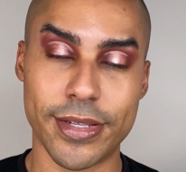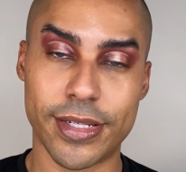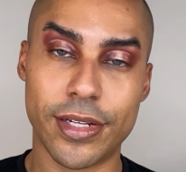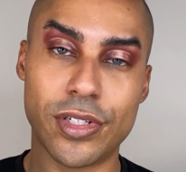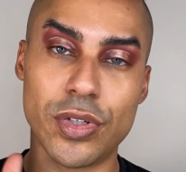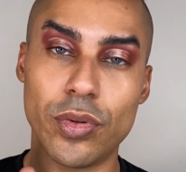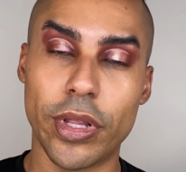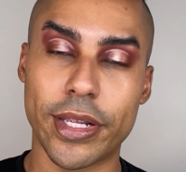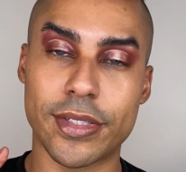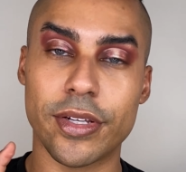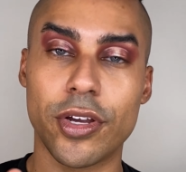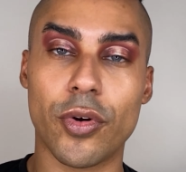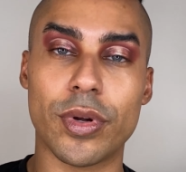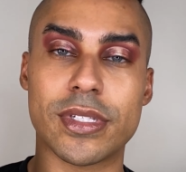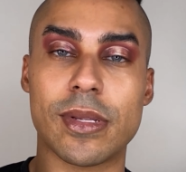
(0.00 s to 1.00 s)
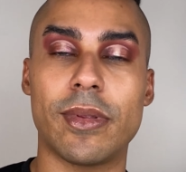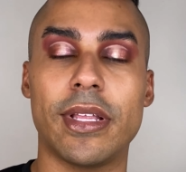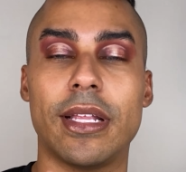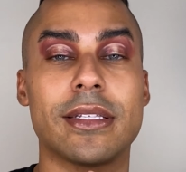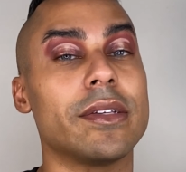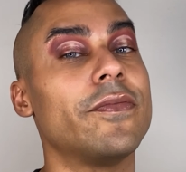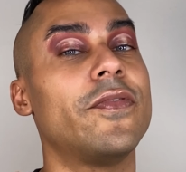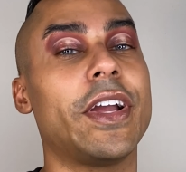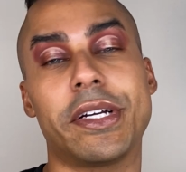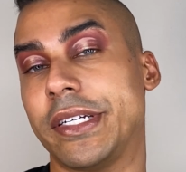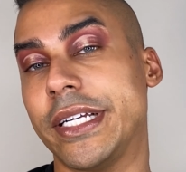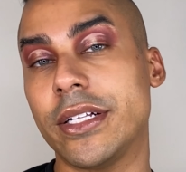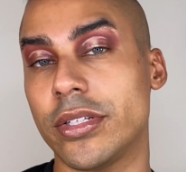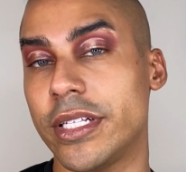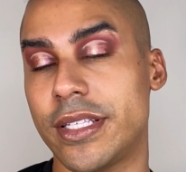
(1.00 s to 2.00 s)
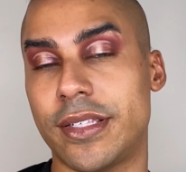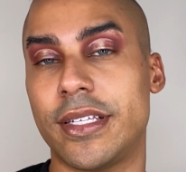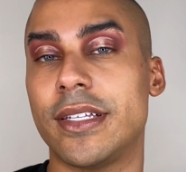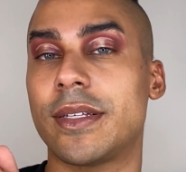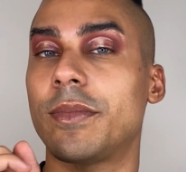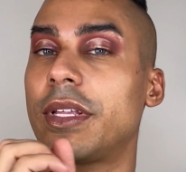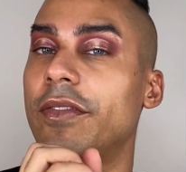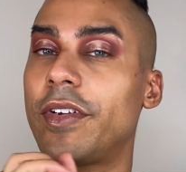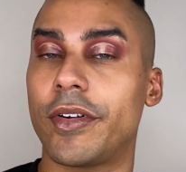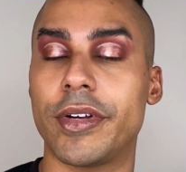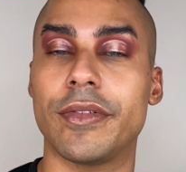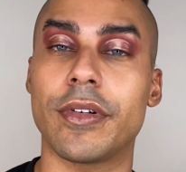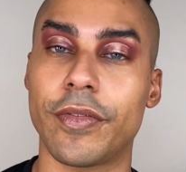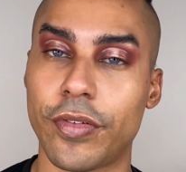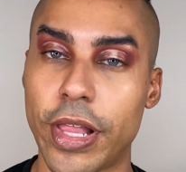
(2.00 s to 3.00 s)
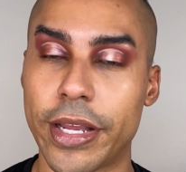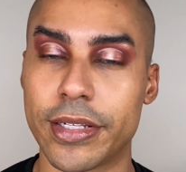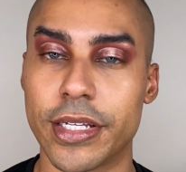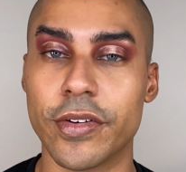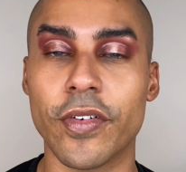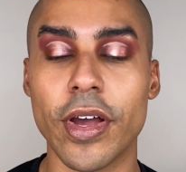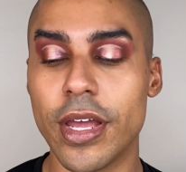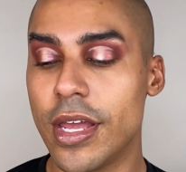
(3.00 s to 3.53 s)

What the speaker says: I do like to go with something that's very glitzy, something very reflective.